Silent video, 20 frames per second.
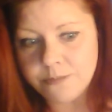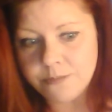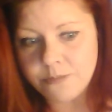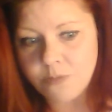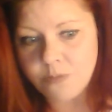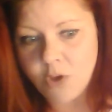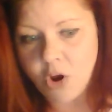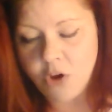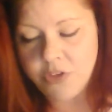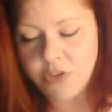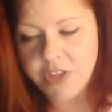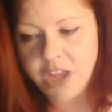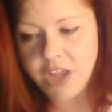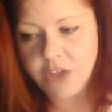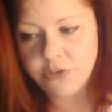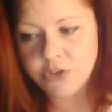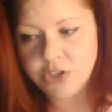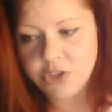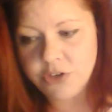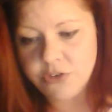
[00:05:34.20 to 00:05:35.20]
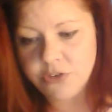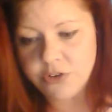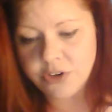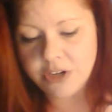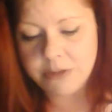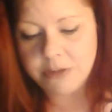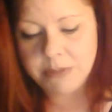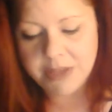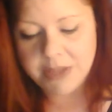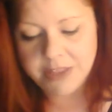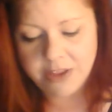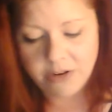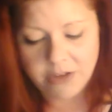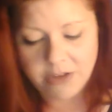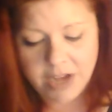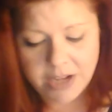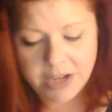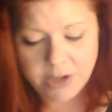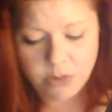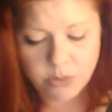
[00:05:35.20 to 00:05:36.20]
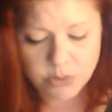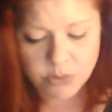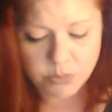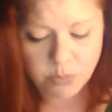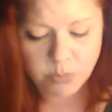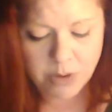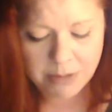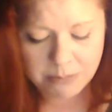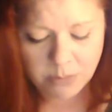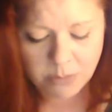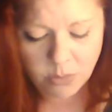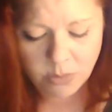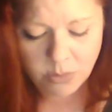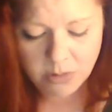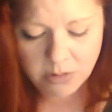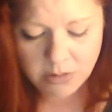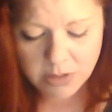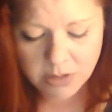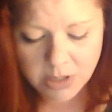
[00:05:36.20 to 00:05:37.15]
are the other two that are going to be there. And I know there's one more.